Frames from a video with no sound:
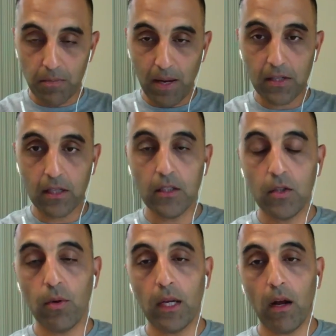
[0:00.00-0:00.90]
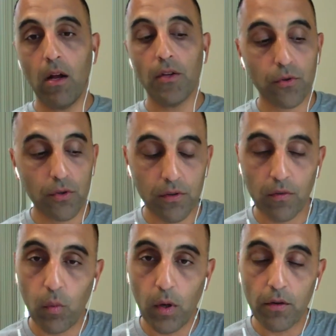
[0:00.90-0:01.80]
basically doing all sorts
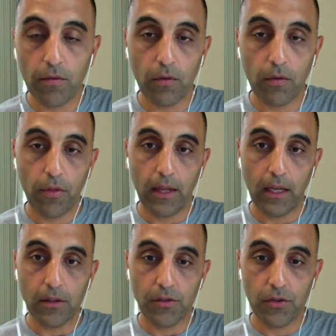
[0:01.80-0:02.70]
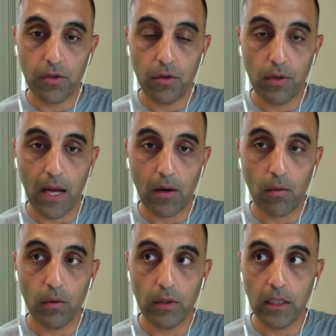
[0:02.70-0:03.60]
of wonderful things to
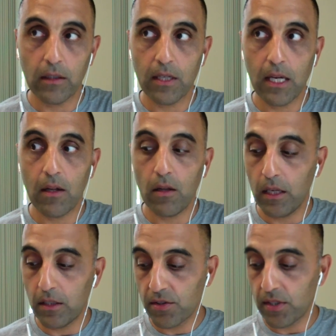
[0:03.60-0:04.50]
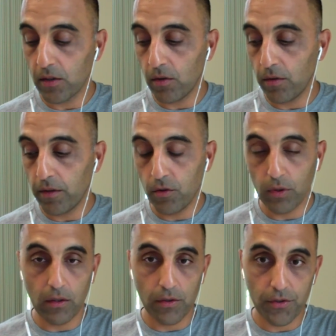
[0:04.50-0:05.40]
not only tell and signal the
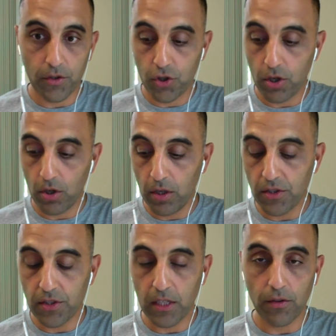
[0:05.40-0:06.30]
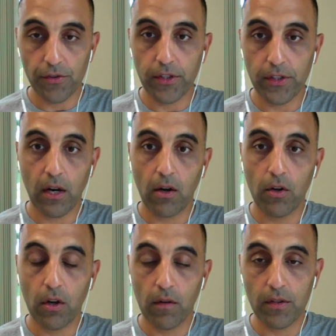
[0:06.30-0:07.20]
adrenals to chill, it signals the entire
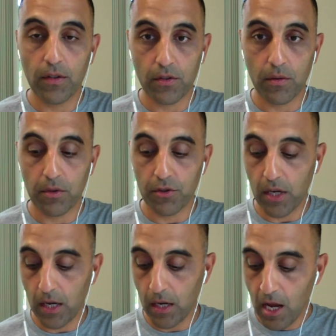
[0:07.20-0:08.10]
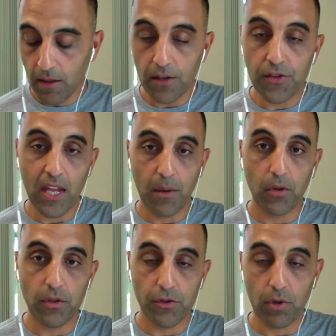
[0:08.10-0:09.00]
nervous system to say, this
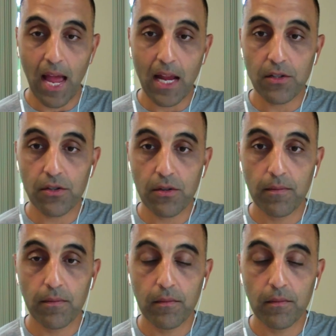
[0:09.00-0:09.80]
animal is relaxed,